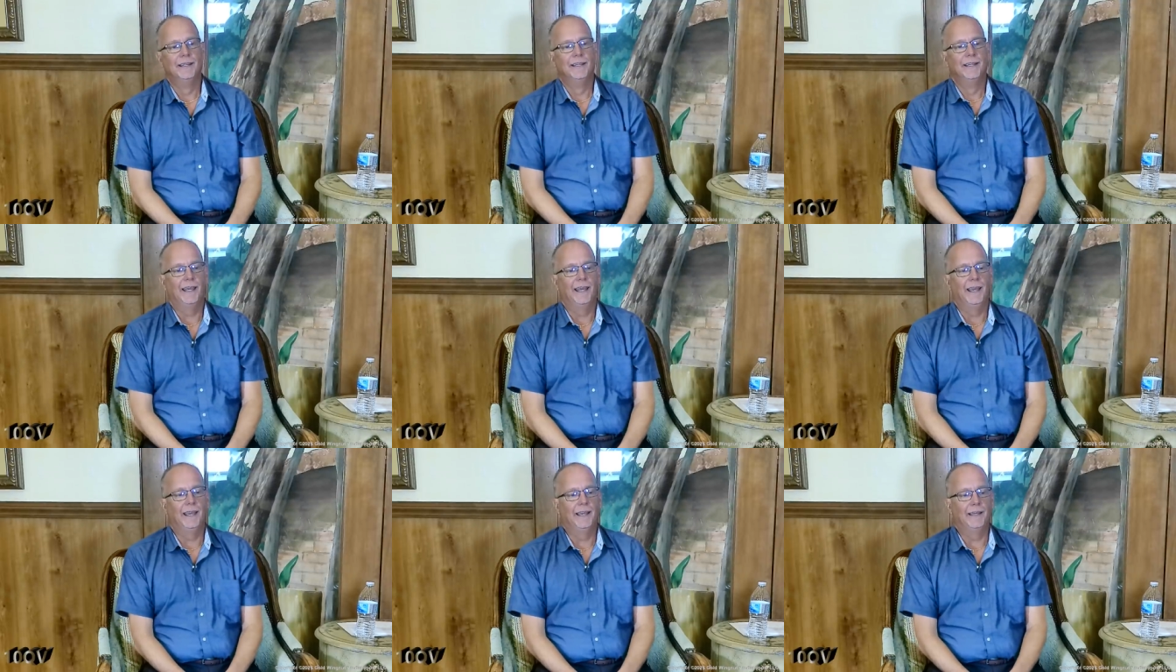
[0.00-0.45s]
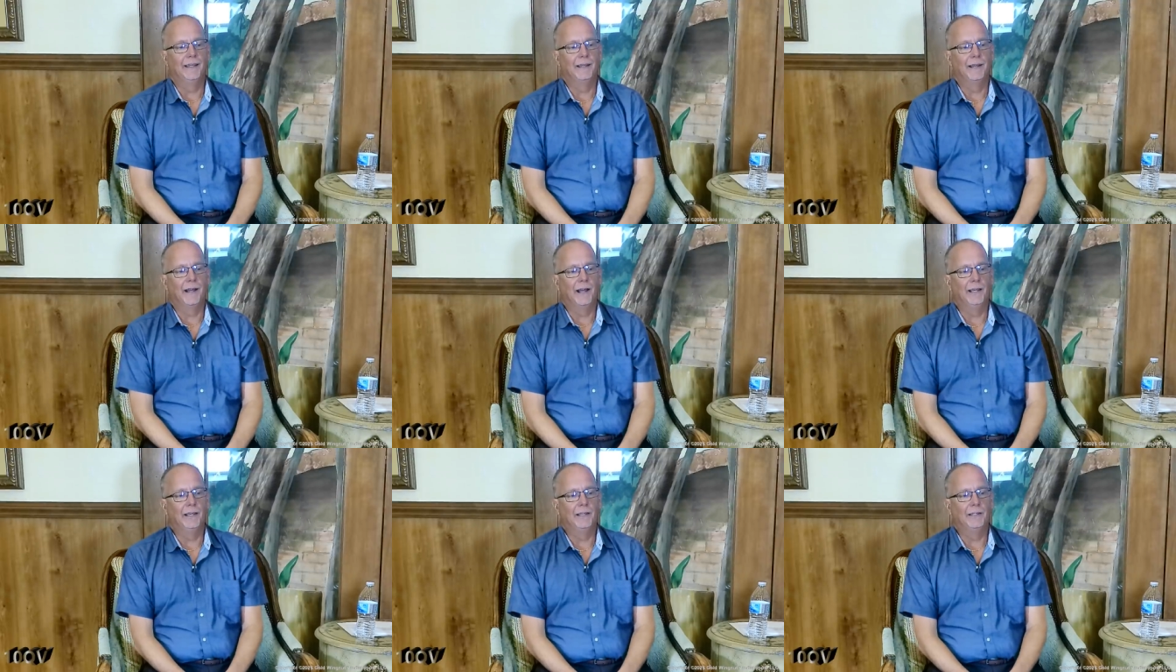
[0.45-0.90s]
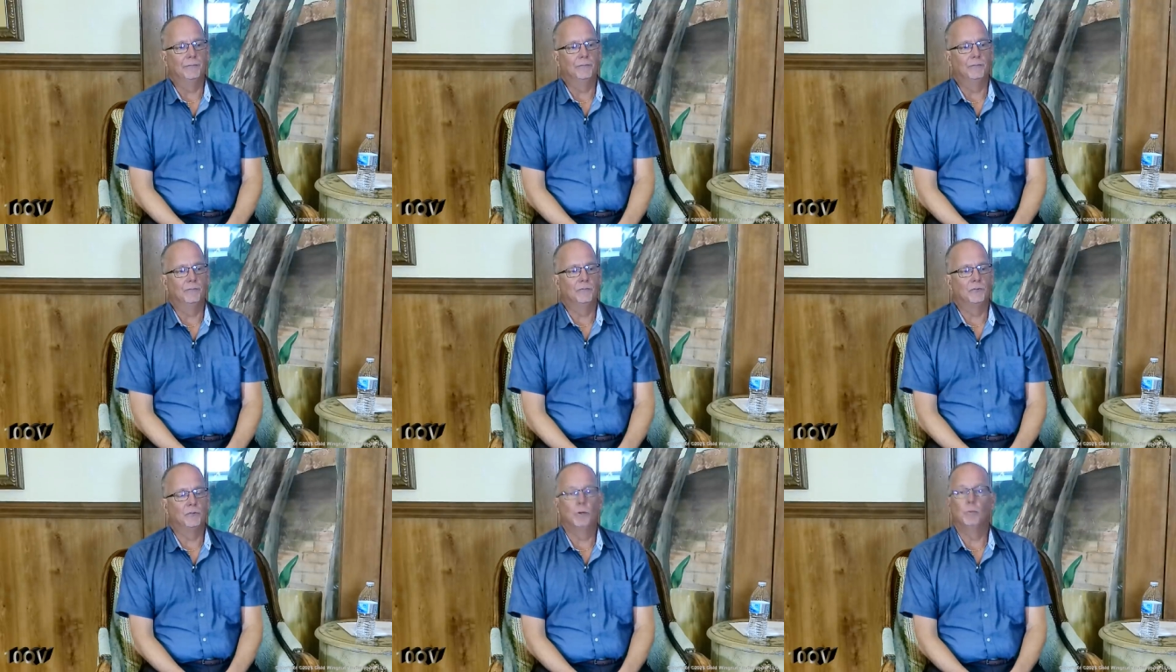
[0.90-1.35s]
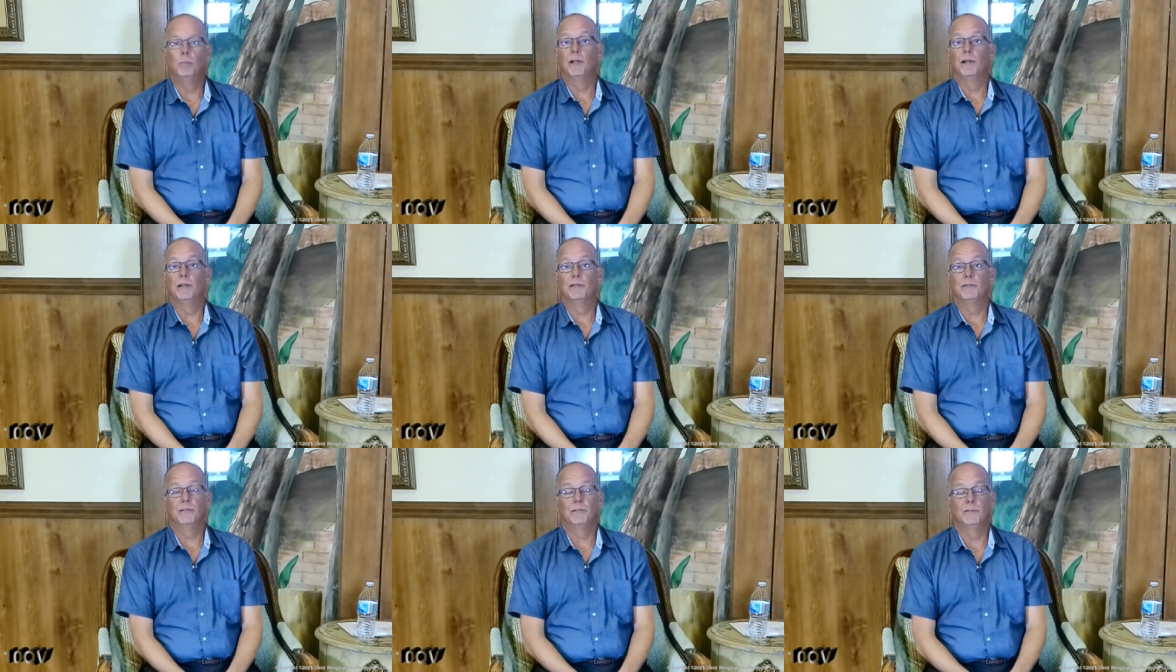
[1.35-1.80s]
And I am so
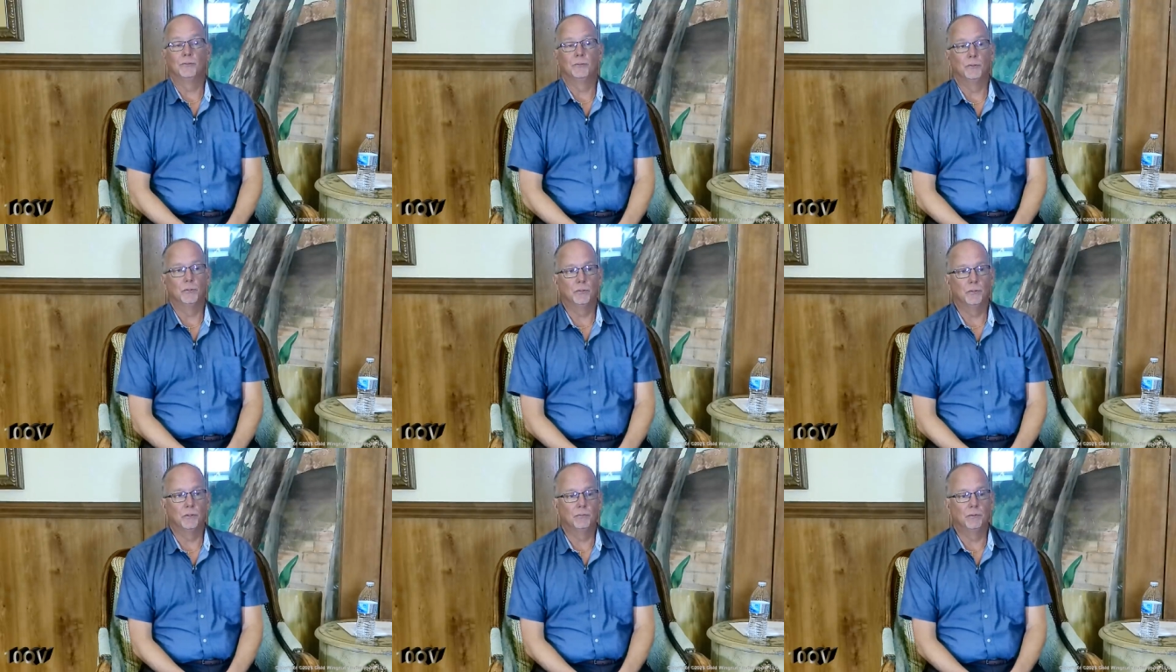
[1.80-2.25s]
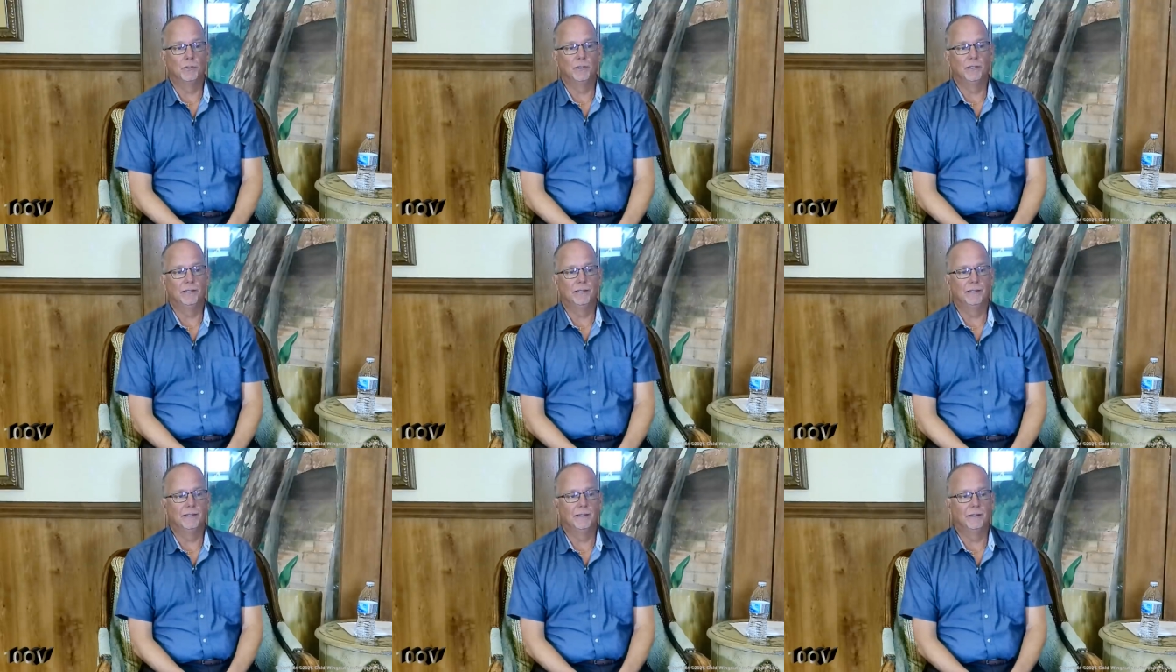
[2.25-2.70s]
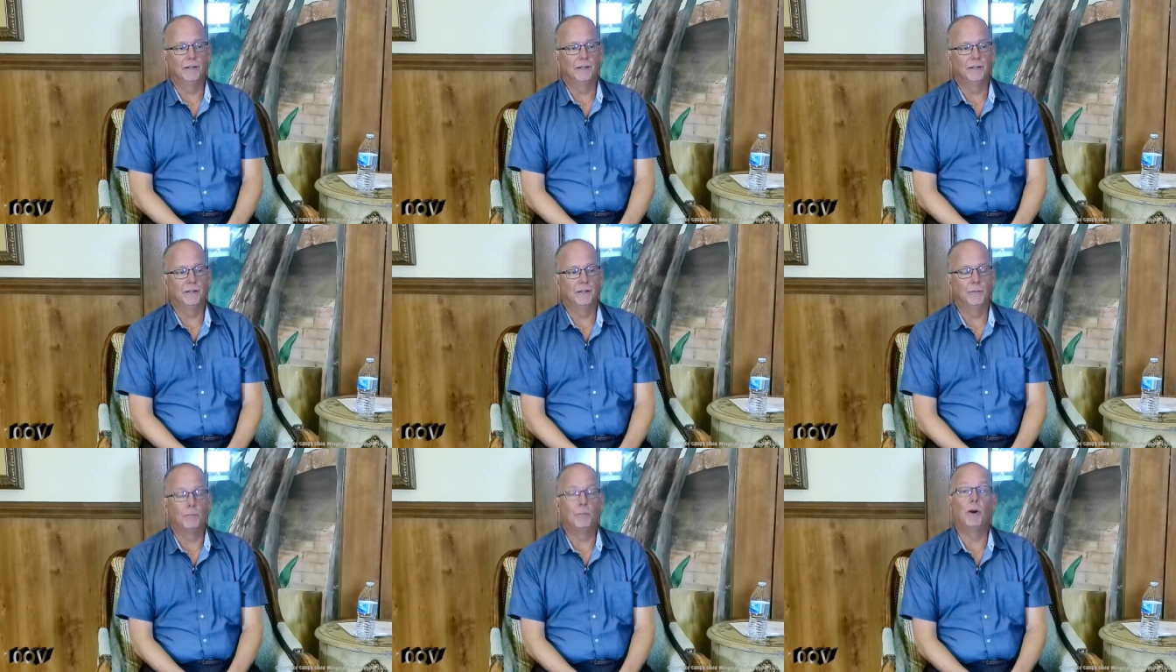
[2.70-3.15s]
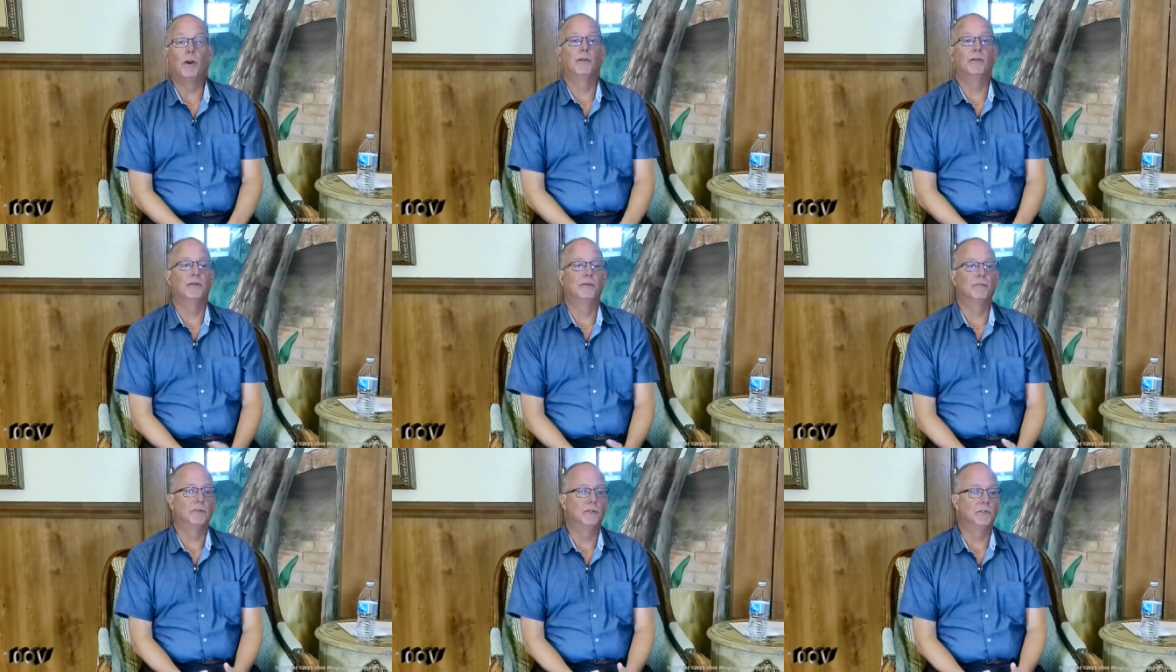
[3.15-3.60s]
blessed and thrilled to be a part
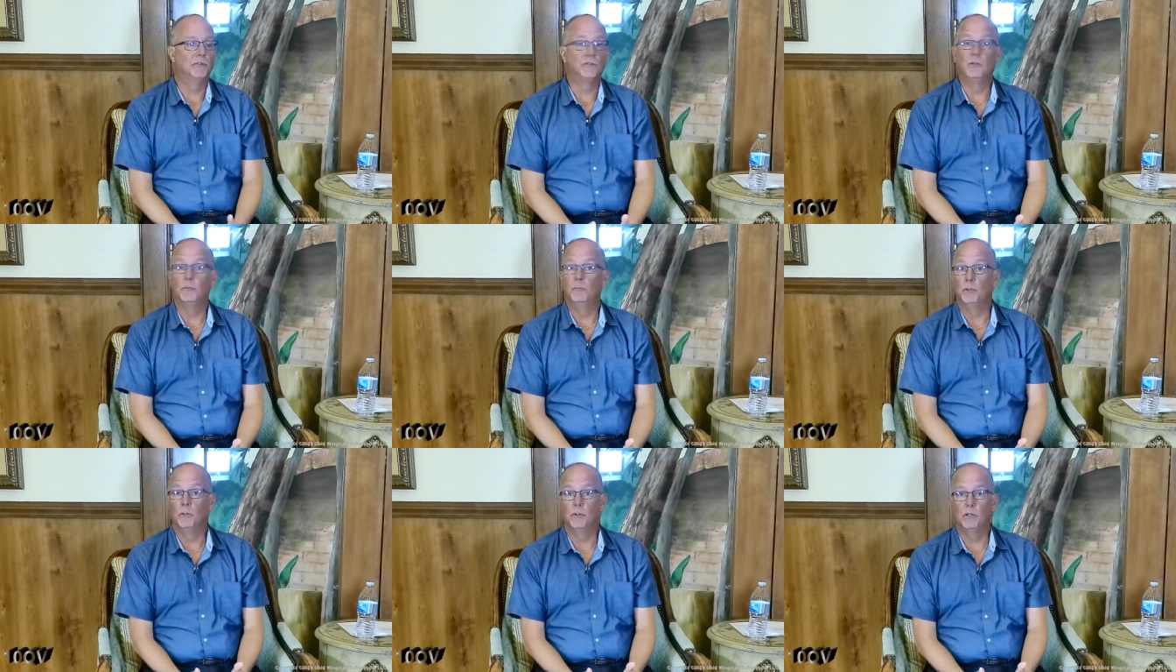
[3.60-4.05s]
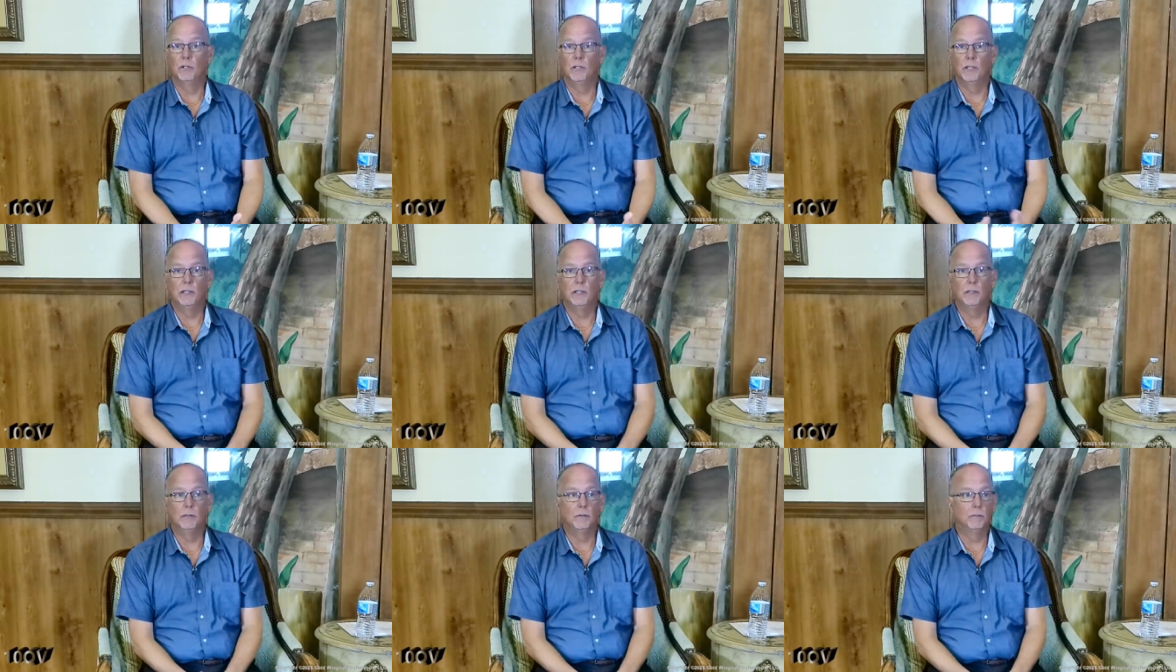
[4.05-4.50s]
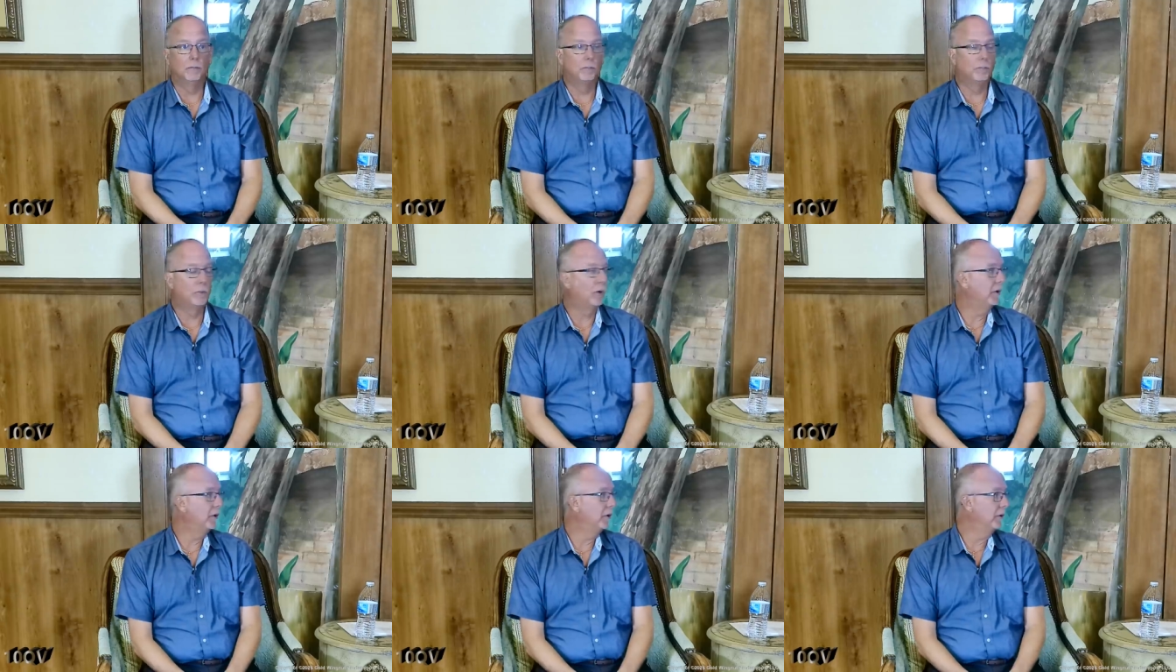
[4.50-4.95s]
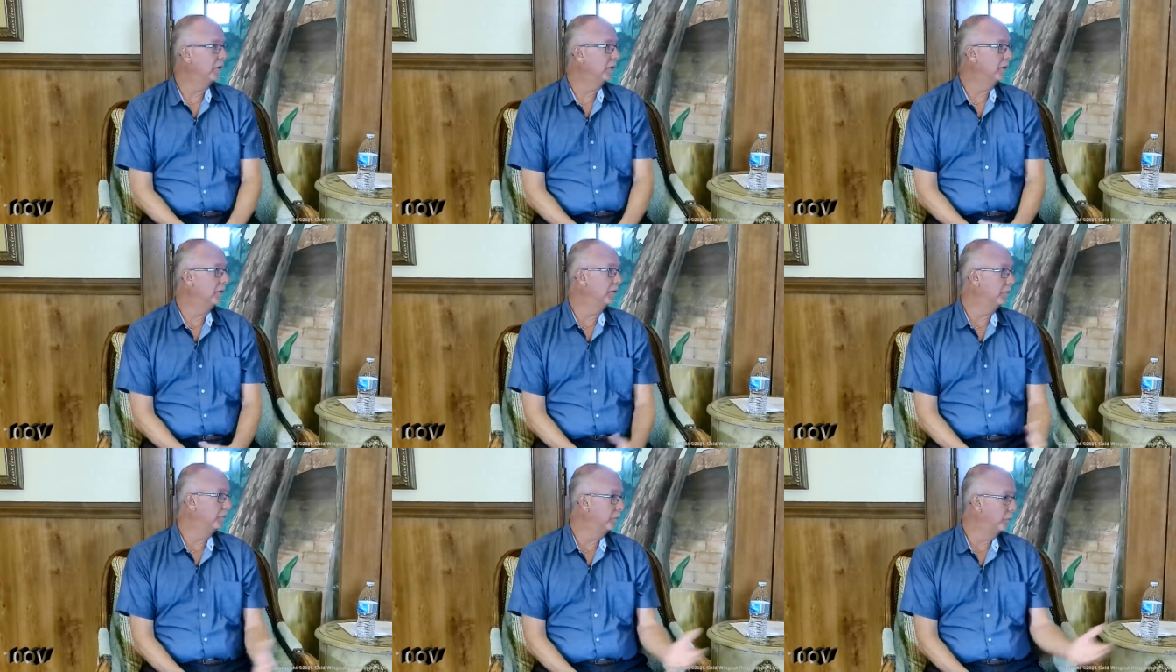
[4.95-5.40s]
of this community and part
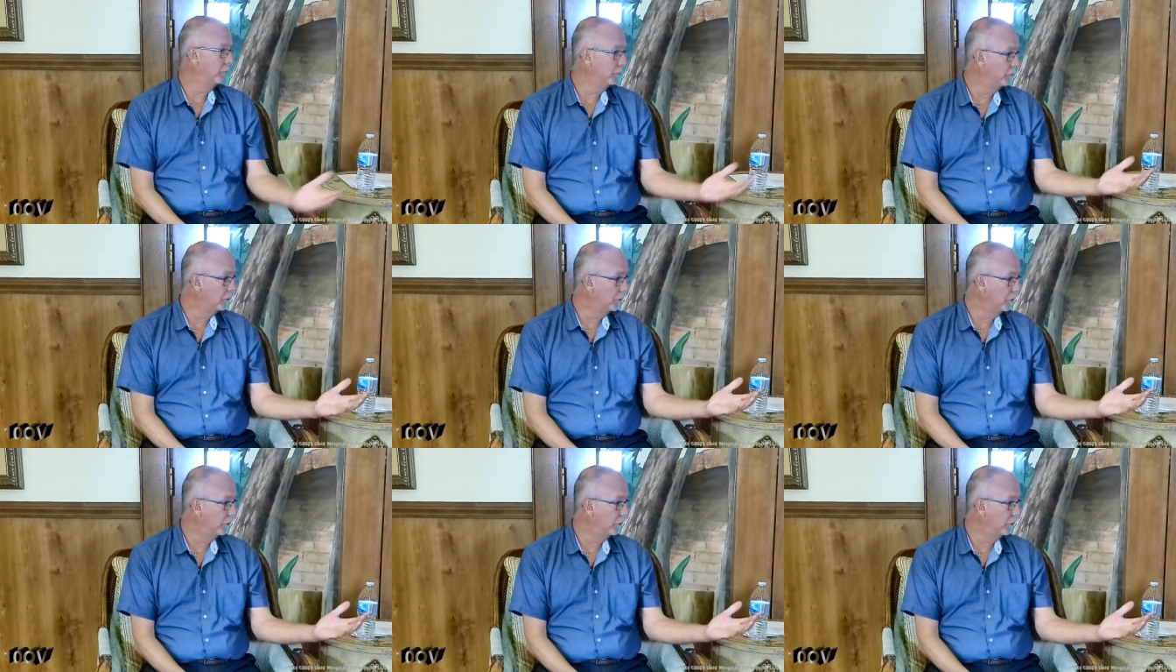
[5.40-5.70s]
of the